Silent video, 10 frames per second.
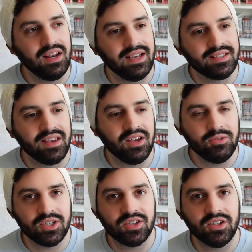And he's like,
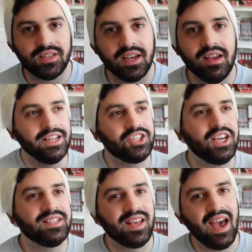ew, disgusting. And
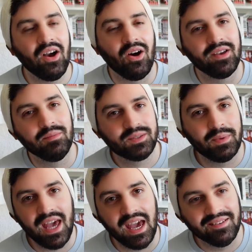she's like, oh, he must
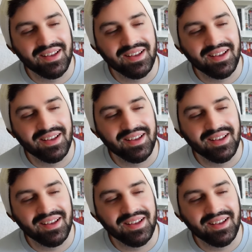be gay.